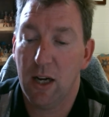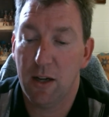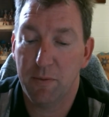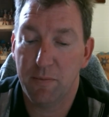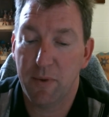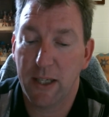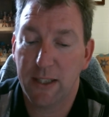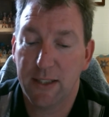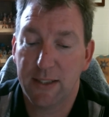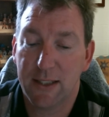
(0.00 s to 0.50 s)

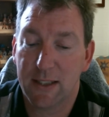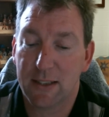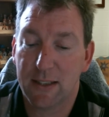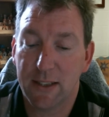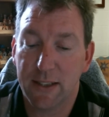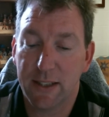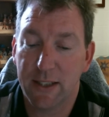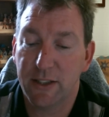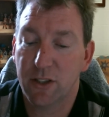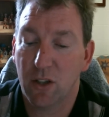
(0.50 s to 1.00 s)

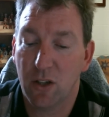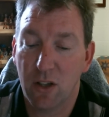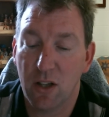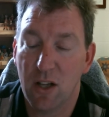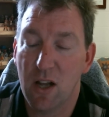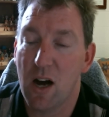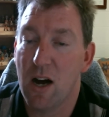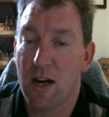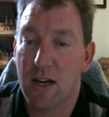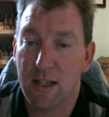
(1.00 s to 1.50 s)
Basically, these are
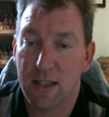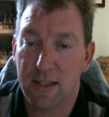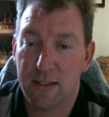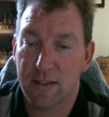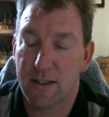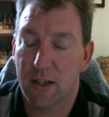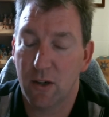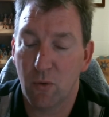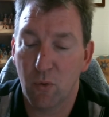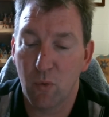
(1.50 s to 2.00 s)

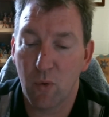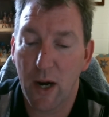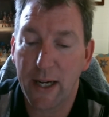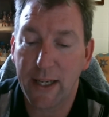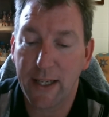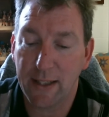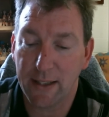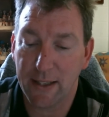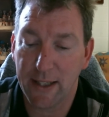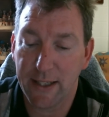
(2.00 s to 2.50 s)
laws that
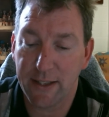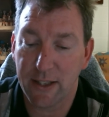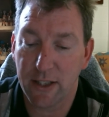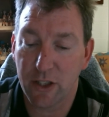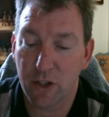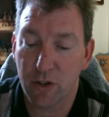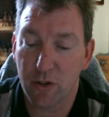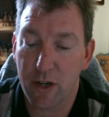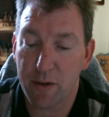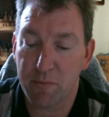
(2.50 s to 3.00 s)
regulate the
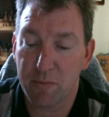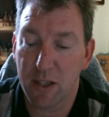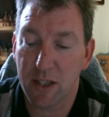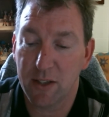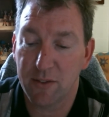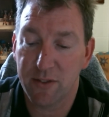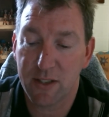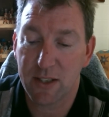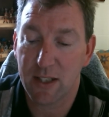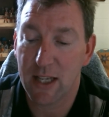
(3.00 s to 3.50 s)
treatment
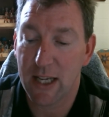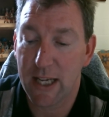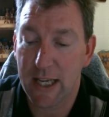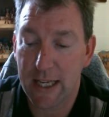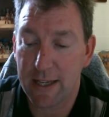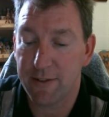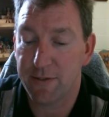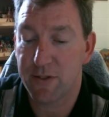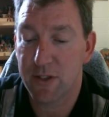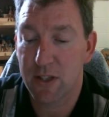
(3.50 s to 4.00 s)
of
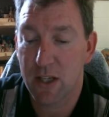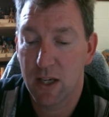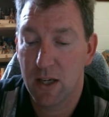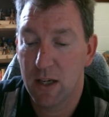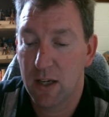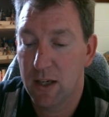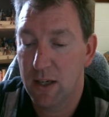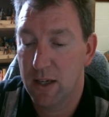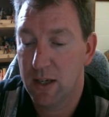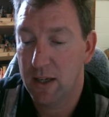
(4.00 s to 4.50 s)
slaves,
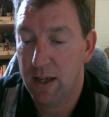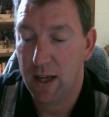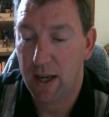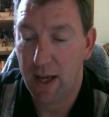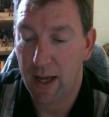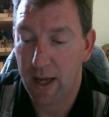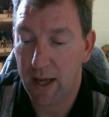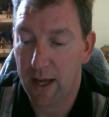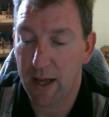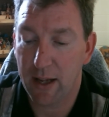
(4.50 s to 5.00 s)

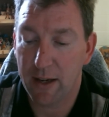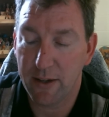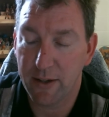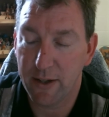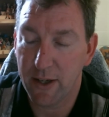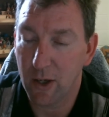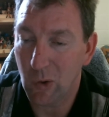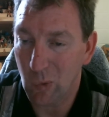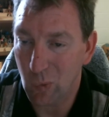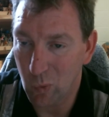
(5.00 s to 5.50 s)
and
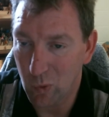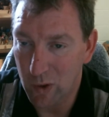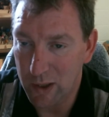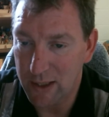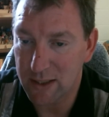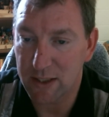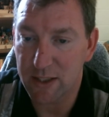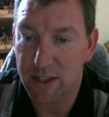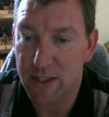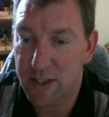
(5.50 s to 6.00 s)
they're
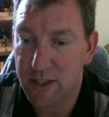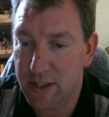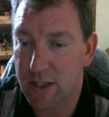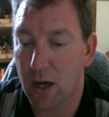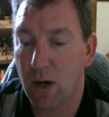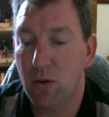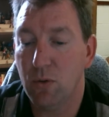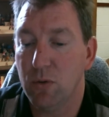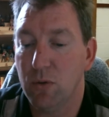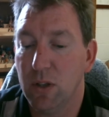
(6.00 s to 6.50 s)
written
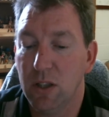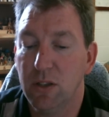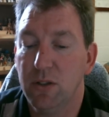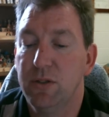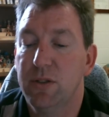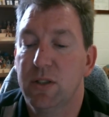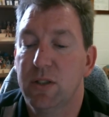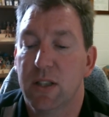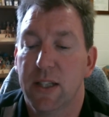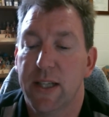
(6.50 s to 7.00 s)
so
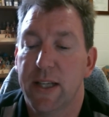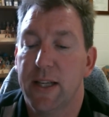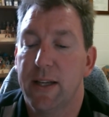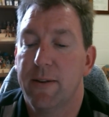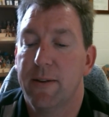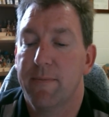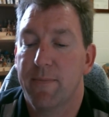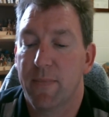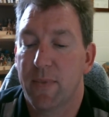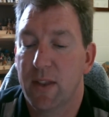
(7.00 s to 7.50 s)
loosely
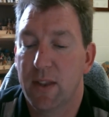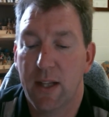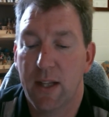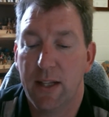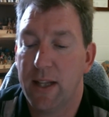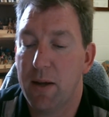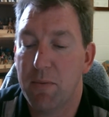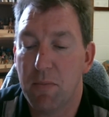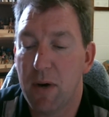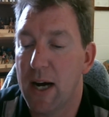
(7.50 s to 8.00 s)

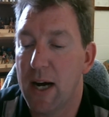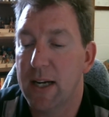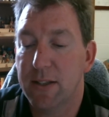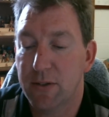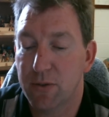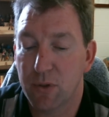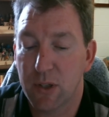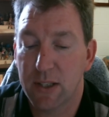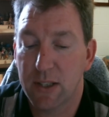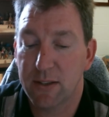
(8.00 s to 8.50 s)
that they might
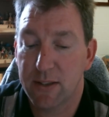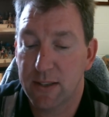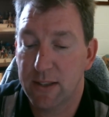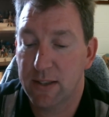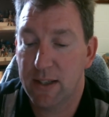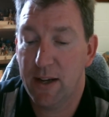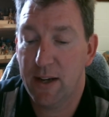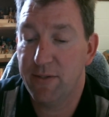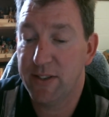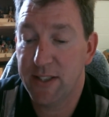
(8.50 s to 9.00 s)
as well
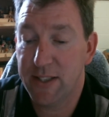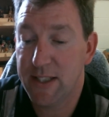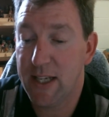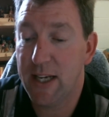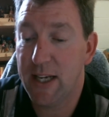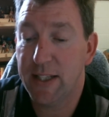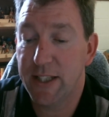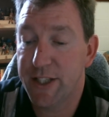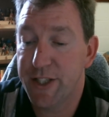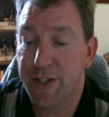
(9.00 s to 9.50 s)
have
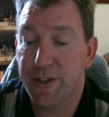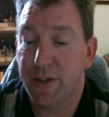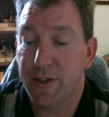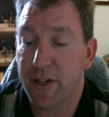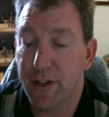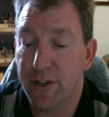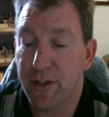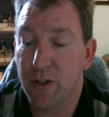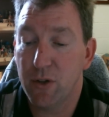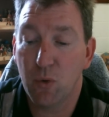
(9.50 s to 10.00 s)
said that you
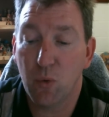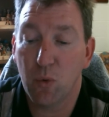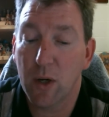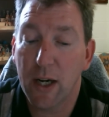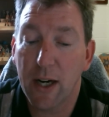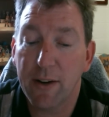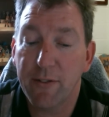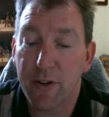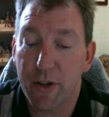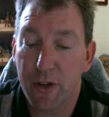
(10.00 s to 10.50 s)
can do
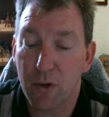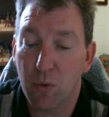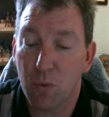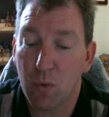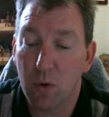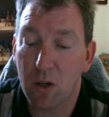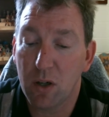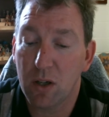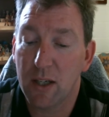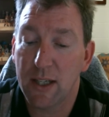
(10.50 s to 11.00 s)
whatever you
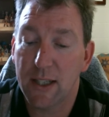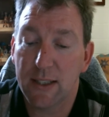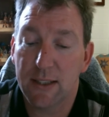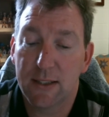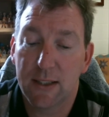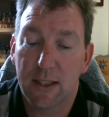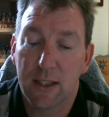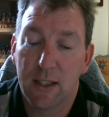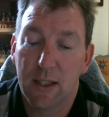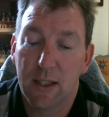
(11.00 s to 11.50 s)

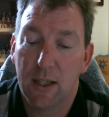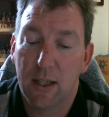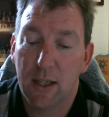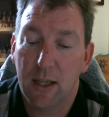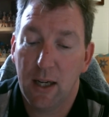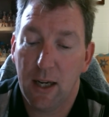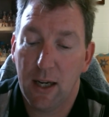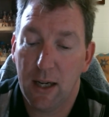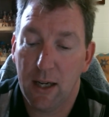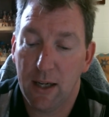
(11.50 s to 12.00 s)
want.
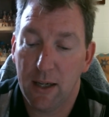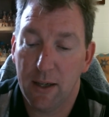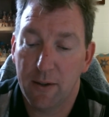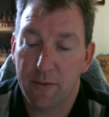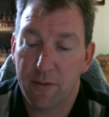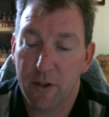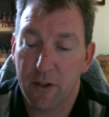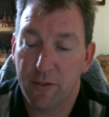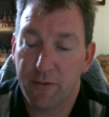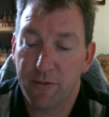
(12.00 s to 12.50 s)

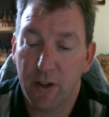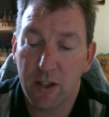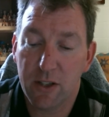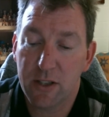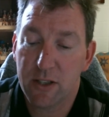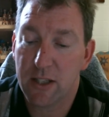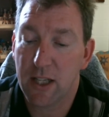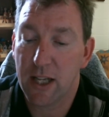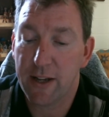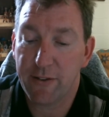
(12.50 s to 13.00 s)
The
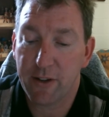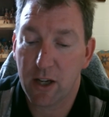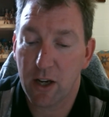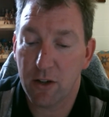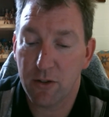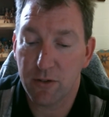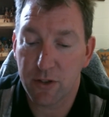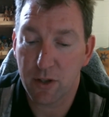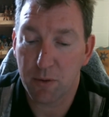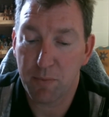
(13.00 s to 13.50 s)
first slave
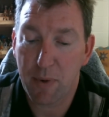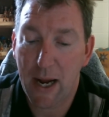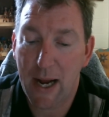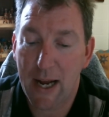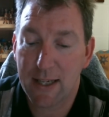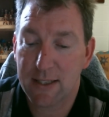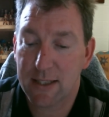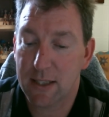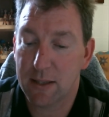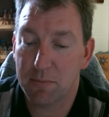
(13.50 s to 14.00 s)
codes are
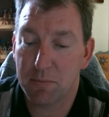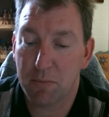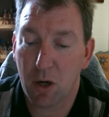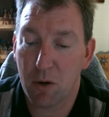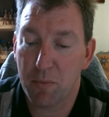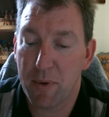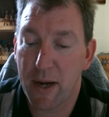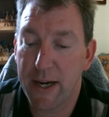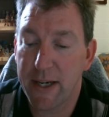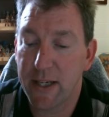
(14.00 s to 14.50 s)
passed in
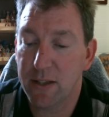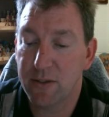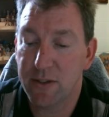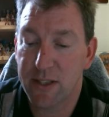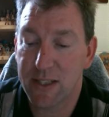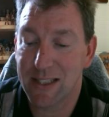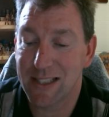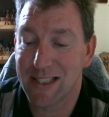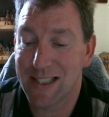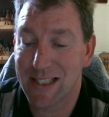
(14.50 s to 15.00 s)

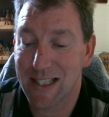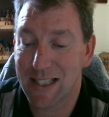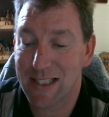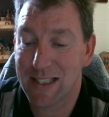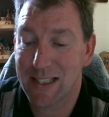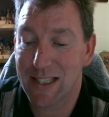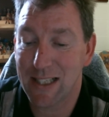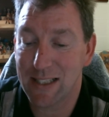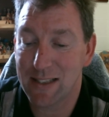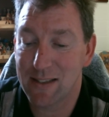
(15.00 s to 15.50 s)
Barbados in
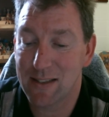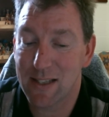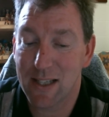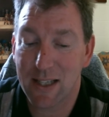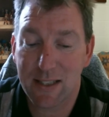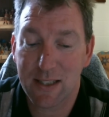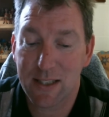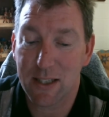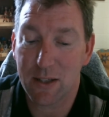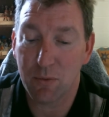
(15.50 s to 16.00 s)

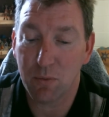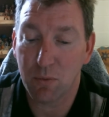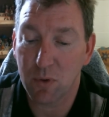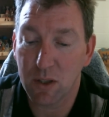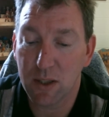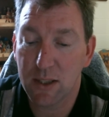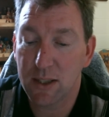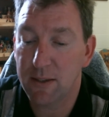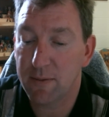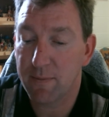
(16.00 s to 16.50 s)

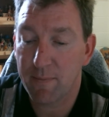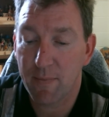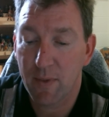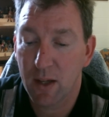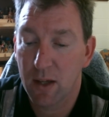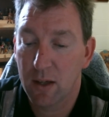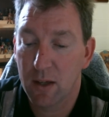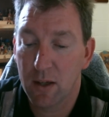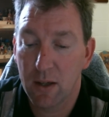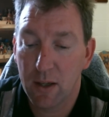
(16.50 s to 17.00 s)
1661.
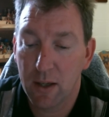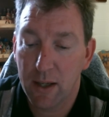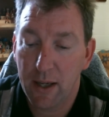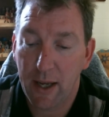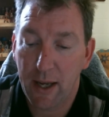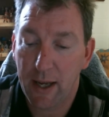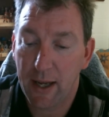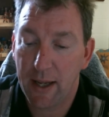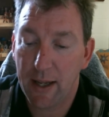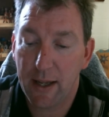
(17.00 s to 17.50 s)

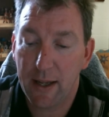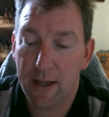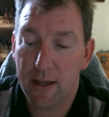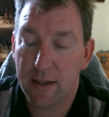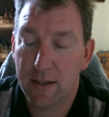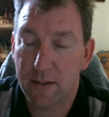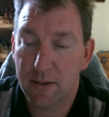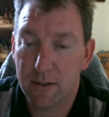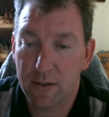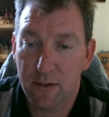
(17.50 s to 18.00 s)

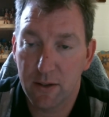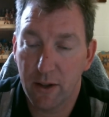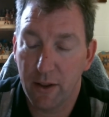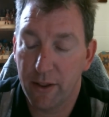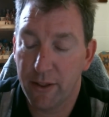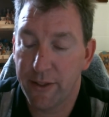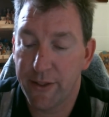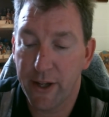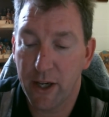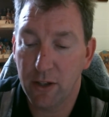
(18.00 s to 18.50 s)
And
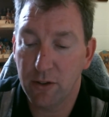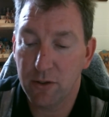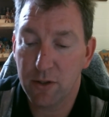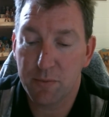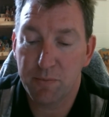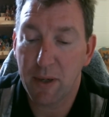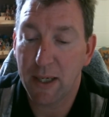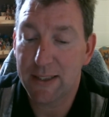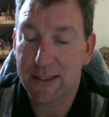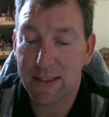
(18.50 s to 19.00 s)
those
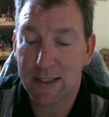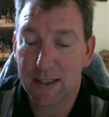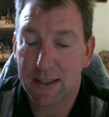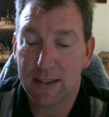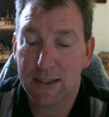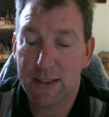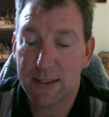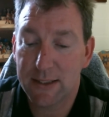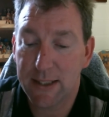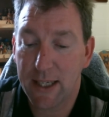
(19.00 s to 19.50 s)

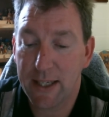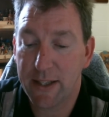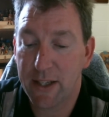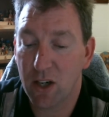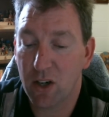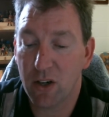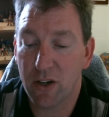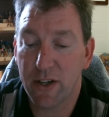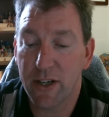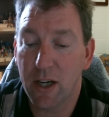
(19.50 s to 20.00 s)
basically say
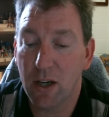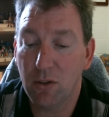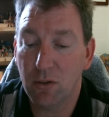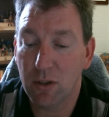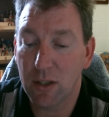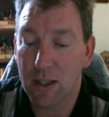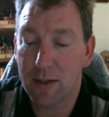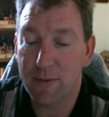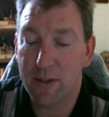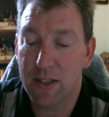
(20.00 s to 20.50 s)
there are no
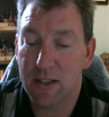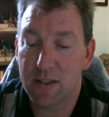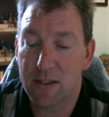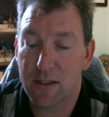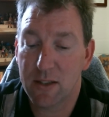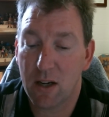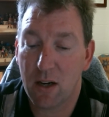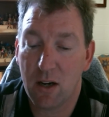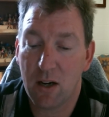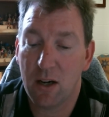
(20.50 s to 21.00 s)

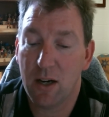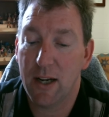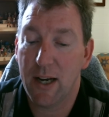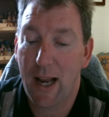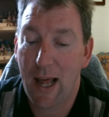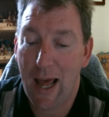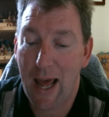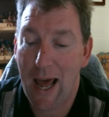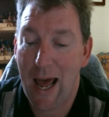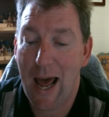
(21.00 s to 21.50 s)
limits on
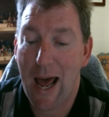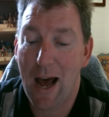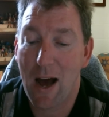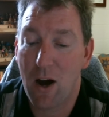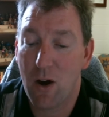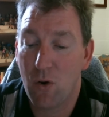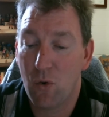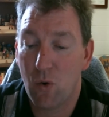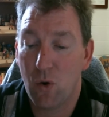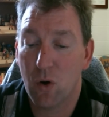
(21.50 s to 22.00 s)

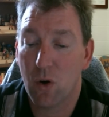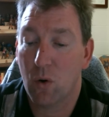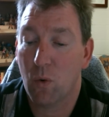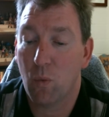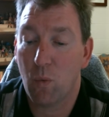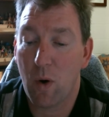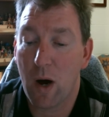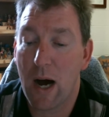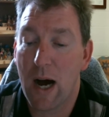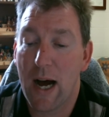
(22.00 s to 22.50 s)
how or
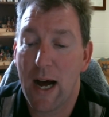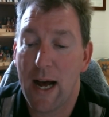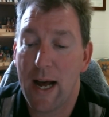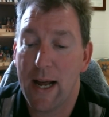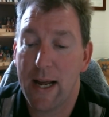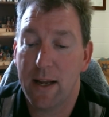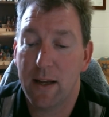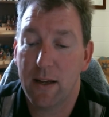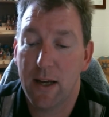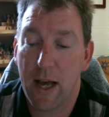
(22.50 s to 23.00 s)

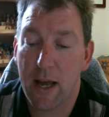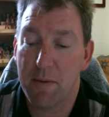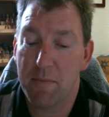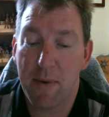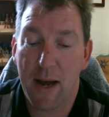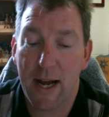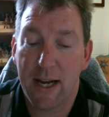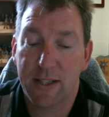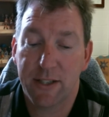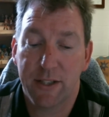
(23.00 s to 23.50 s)
why a
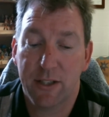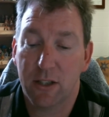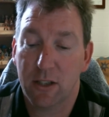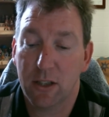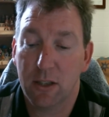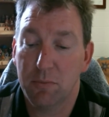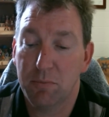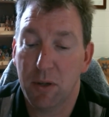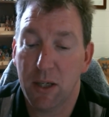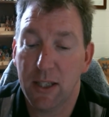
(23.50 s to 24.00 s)
master
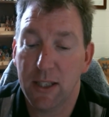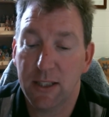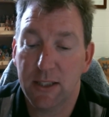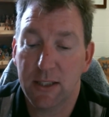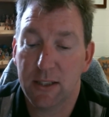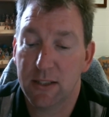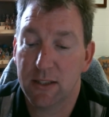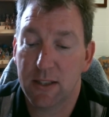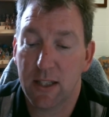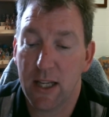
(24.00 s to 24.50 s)
could
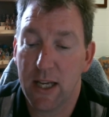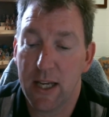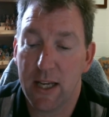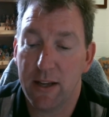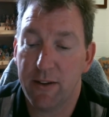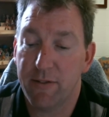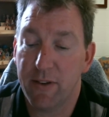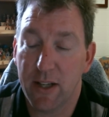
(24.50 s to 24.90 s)
punish a slave.